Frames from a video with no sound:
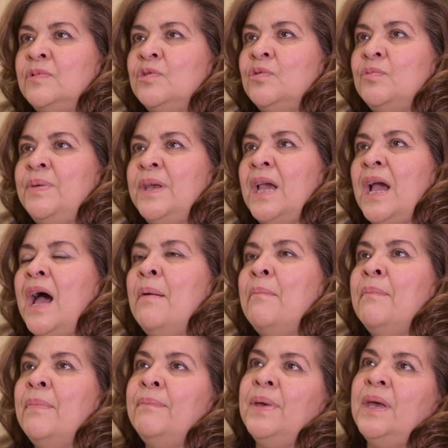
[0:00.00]
to
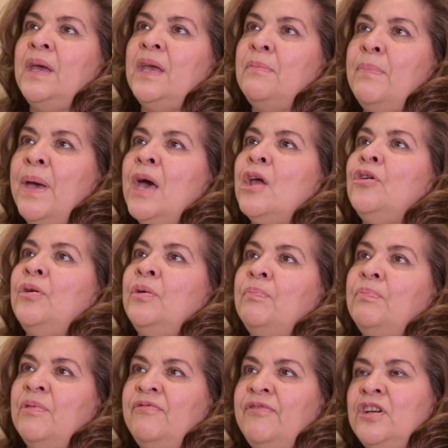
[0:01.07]
become a better
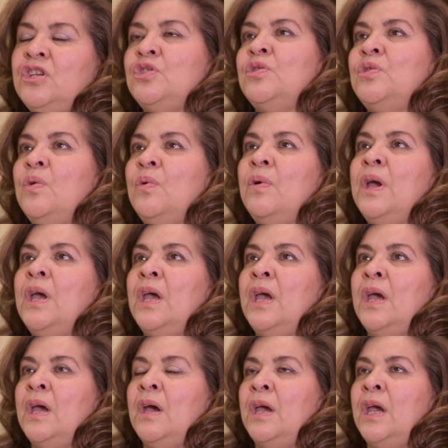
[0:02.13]
professional
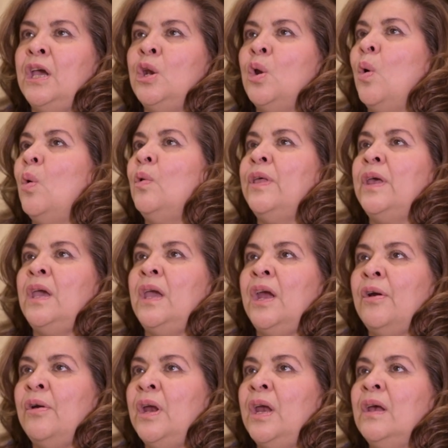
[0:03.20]
in all the
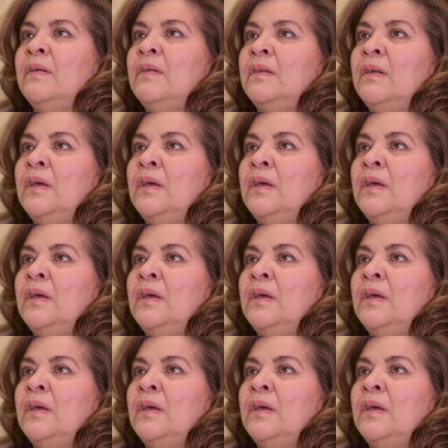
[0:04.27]
areas